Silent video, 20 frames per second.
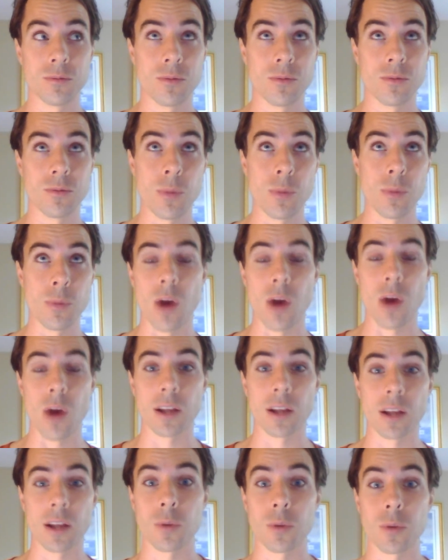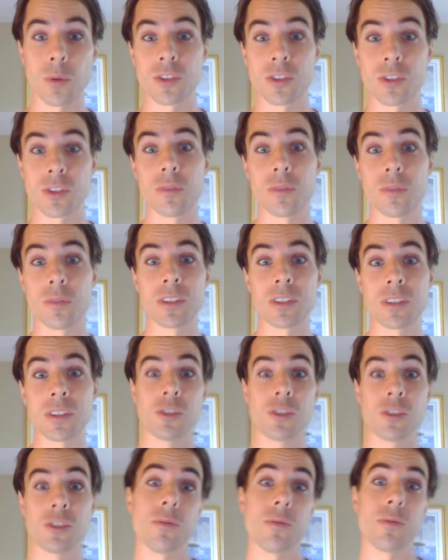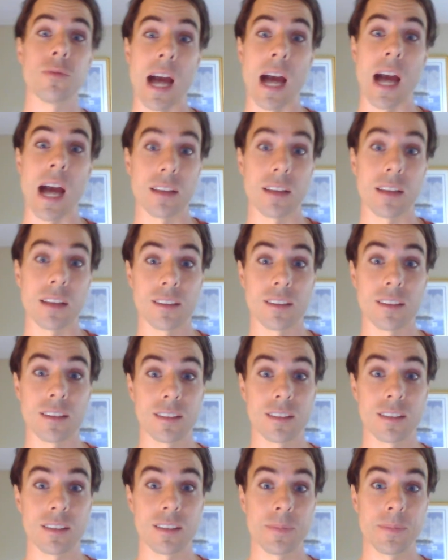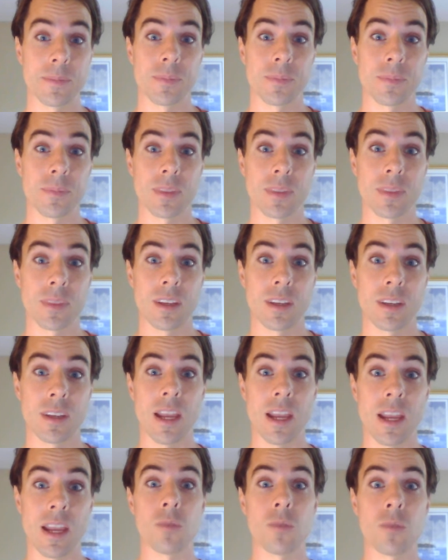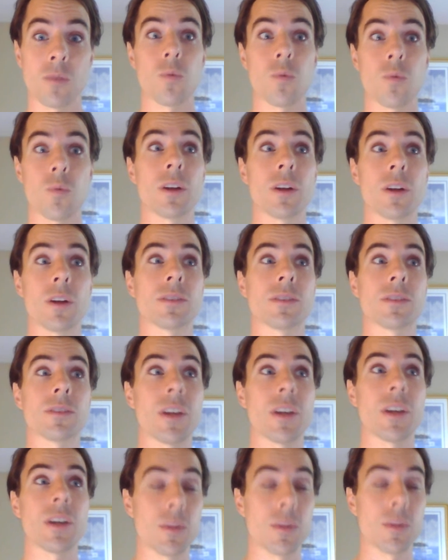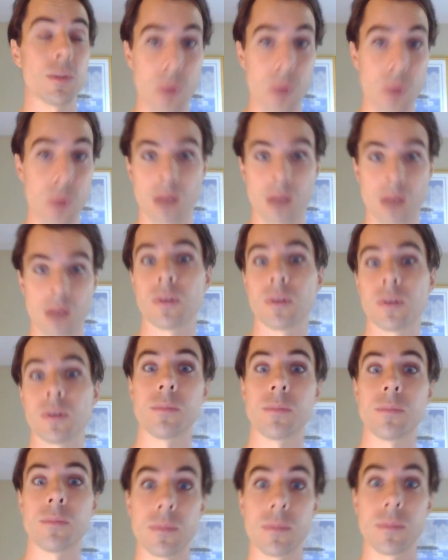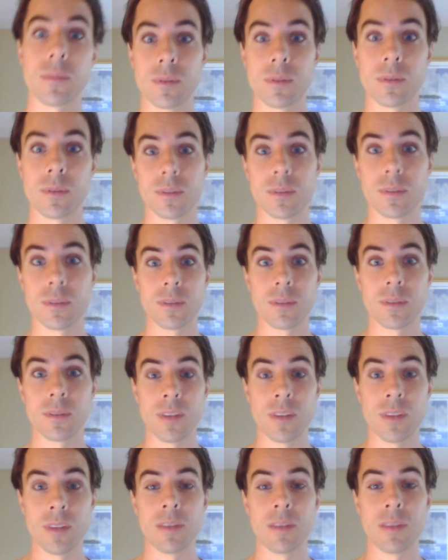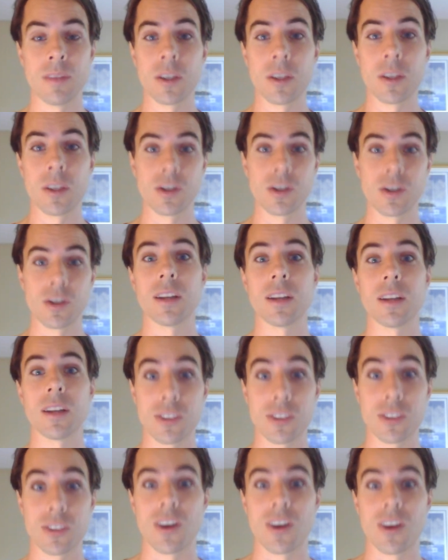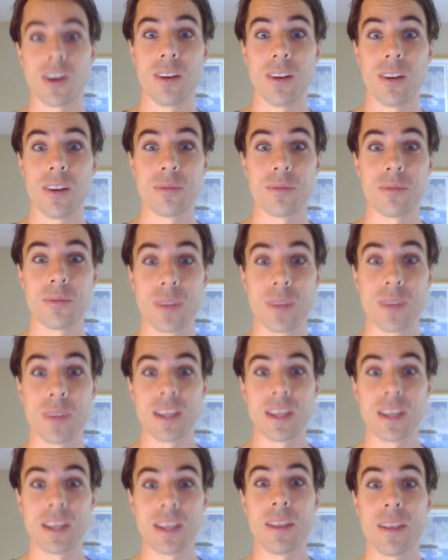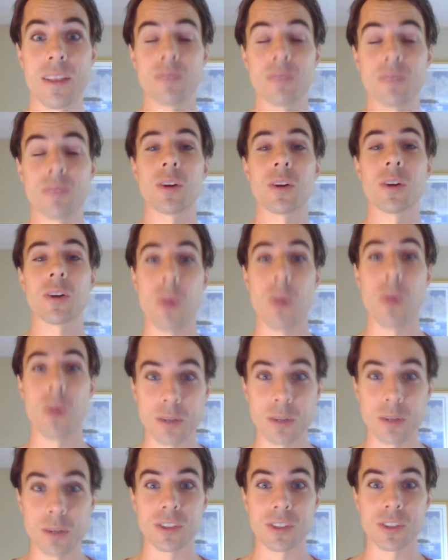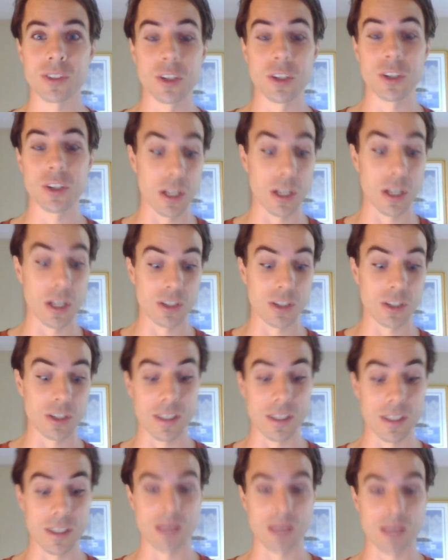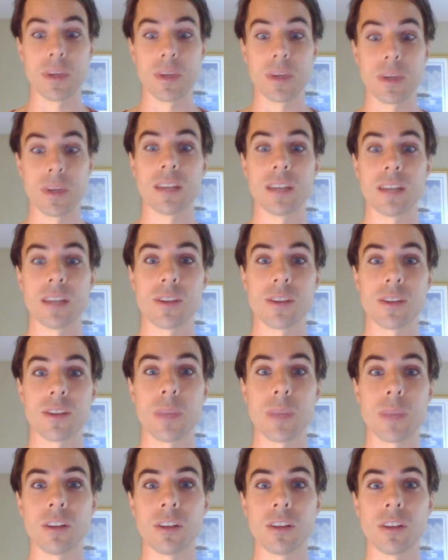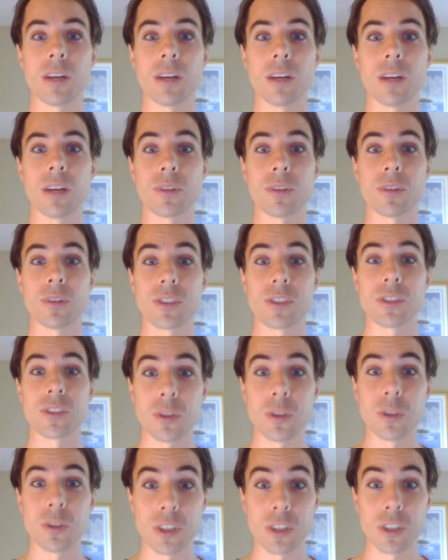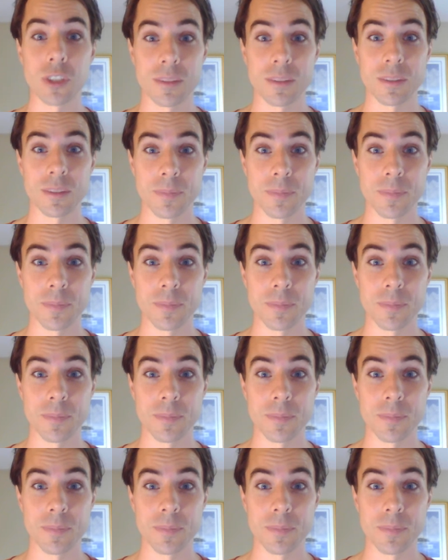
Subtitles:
the product or service that you've got, and what is their problem that they're trying to solve, that they're going to a search engine and typing in something looking for a solution.